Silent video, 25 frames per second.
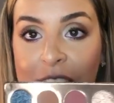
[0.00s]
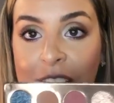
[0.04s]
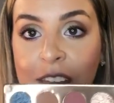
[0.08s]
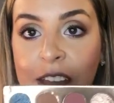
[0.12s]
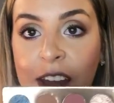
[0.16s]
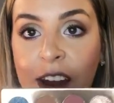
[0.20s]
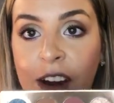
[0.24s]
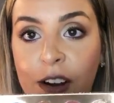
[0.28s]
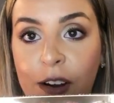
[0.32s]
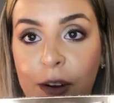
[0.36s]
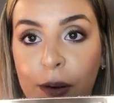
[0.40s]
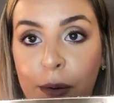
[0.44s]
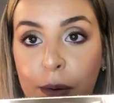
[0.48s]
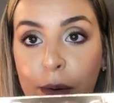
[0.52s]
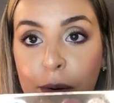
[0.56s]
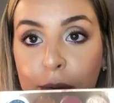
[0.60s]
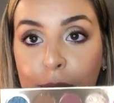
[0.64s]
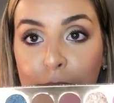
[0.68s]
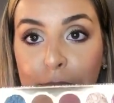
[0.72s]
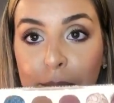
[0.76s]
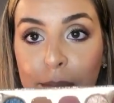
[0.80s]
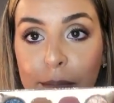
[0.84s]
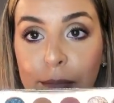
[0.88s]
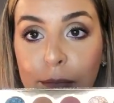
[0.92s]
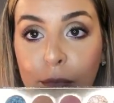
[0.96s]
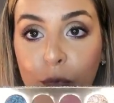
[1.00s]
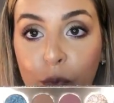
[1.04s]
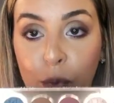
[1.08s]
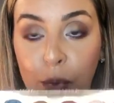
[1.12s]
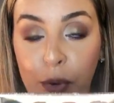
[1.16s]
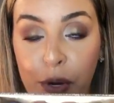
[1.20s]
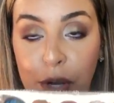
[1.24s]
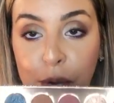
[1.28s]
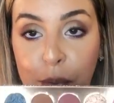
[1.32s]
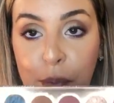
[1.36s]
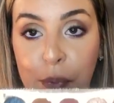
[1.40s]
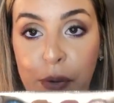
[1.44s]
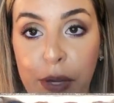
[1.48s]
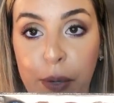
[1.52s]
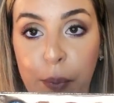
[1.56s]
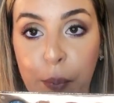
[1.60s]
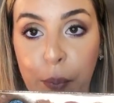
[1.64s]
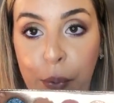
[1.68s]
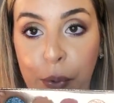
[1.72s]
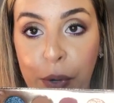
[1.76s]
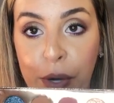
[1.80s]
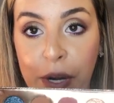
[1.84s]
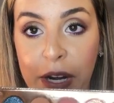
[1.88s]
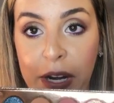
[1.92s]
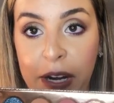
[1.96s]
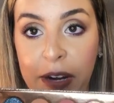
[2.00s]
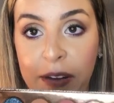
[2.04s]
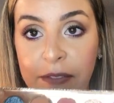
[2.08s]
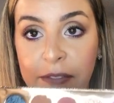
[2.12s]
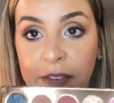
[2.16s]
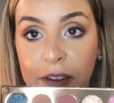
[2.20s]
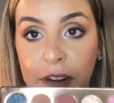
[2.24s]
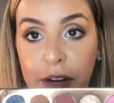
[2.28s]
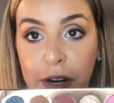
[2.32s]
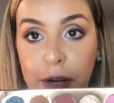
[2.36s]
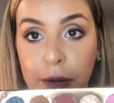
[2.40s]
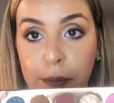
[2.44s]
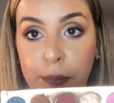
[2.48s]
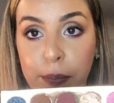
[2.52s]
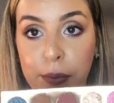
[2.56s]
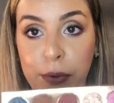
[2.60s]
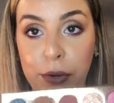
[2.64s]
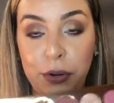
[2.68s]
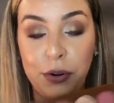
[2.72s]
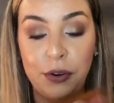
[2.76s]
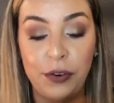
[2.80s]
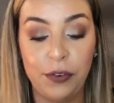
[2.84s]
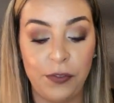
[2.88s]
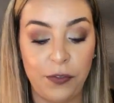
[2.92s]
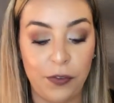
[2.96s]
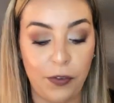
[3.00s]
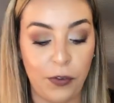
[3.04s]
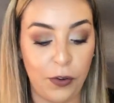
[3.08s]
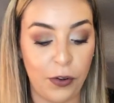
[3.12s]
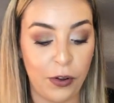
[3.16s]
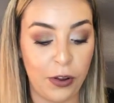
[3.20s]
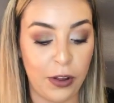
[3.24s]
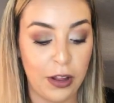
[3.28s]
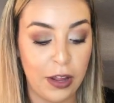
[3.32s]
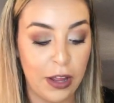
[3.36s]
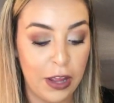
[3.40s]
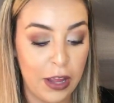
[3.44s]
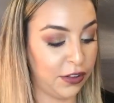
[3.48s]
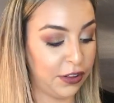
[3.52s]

They are really pretty, very beautiful.